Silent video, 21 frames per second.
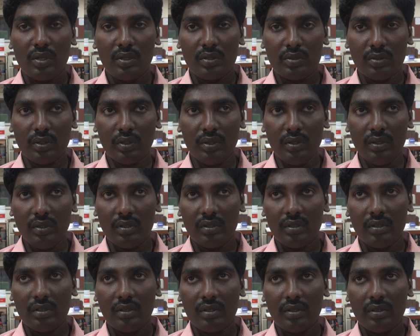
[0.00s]
So
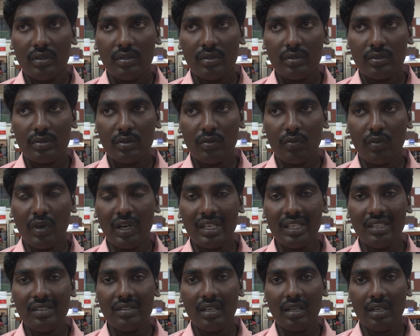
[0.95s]
what
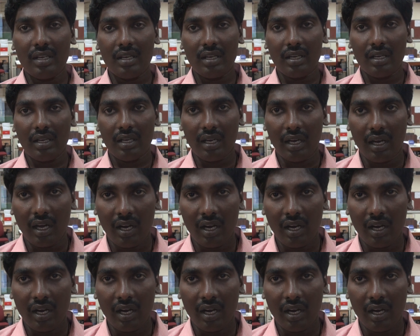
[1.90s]
is the